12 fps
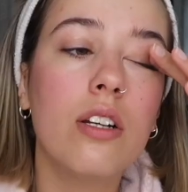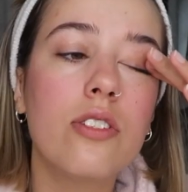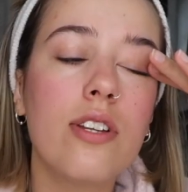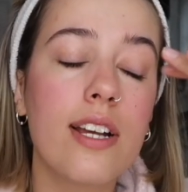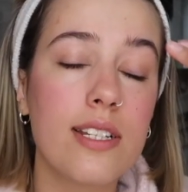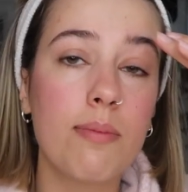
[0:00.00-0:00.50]

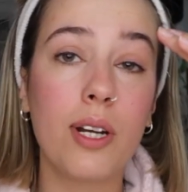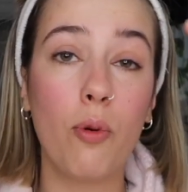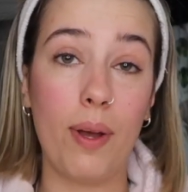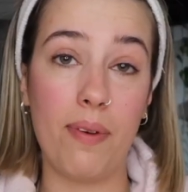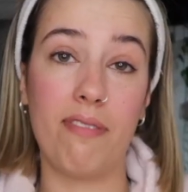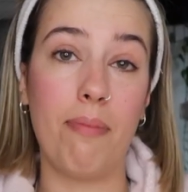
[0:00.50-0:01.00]
So next I'm gonna
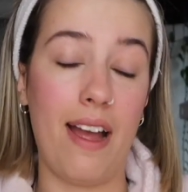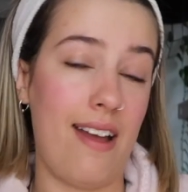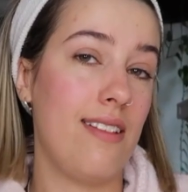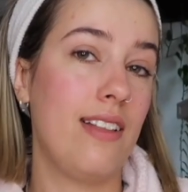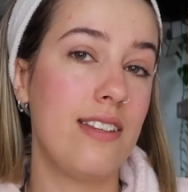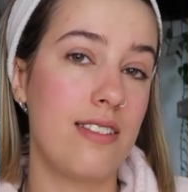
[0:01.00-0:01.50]
wipe off
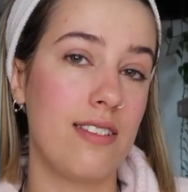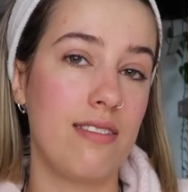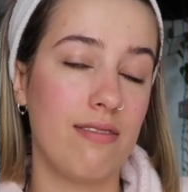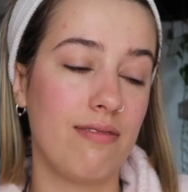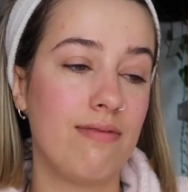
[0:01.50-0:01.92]
my eyelids